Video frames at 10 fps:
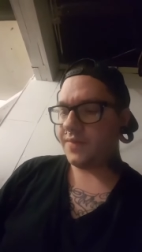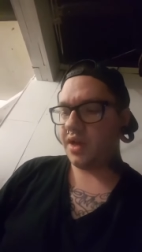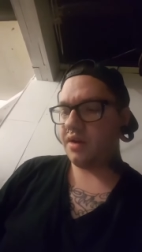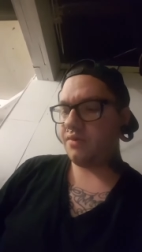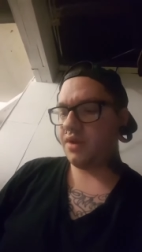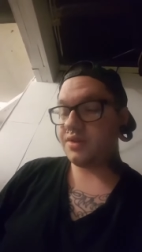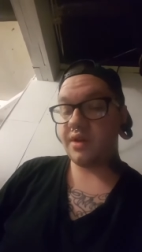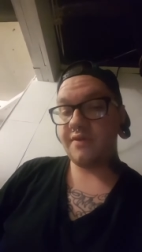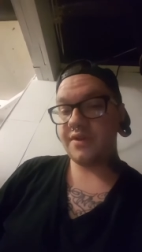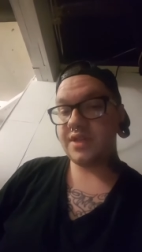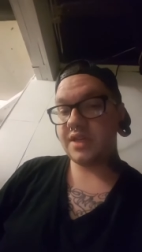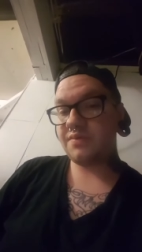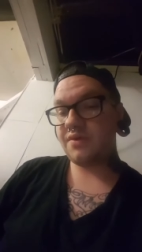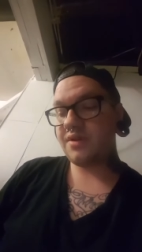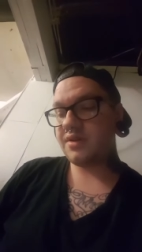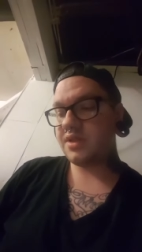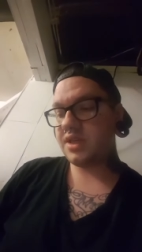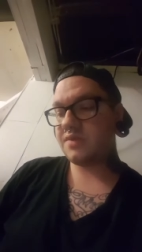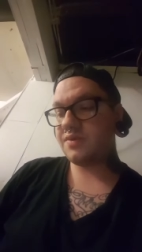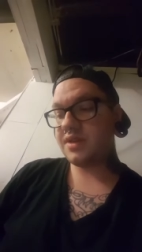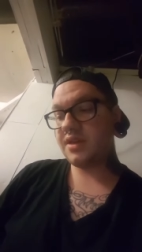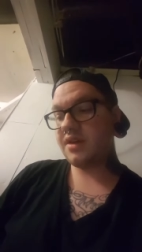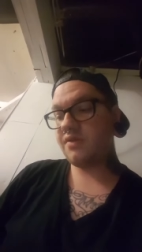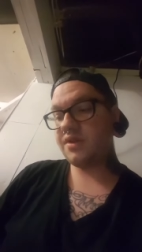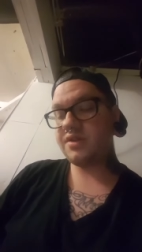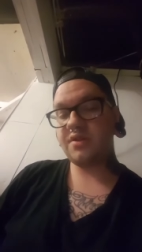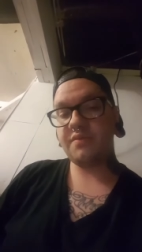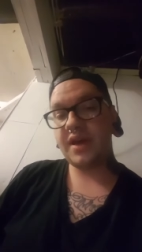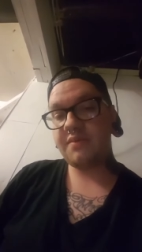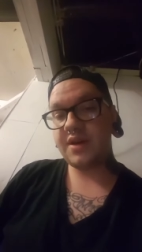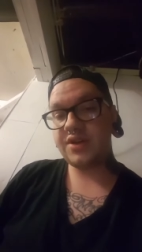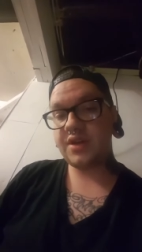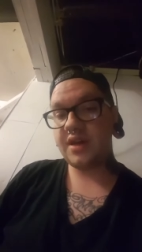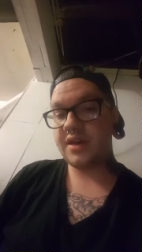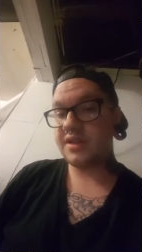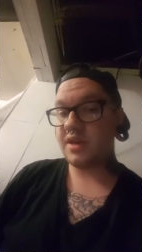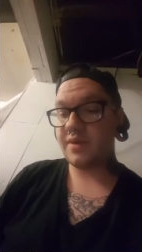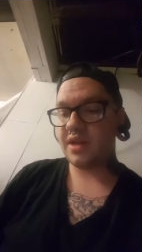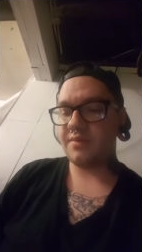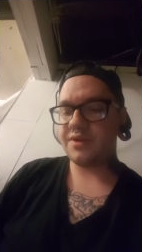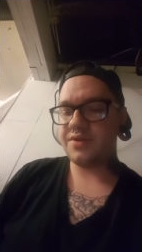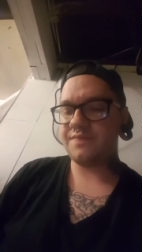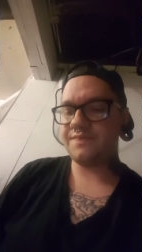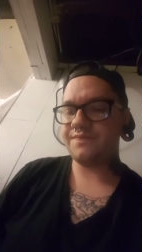and it will also give her 6%, 6 increase to black magic and summon damage.